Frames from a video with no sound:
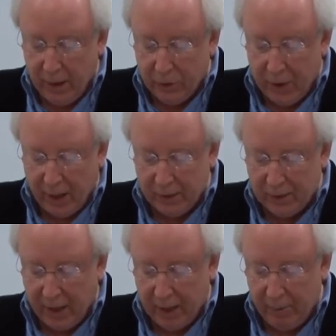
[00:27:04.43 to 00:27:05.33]
John
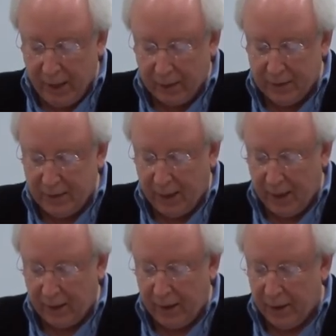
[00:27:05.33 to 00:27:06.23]
Steinbeck's
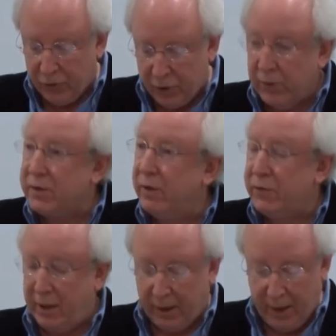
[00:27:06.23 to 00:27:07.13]
Doc and Joseph's,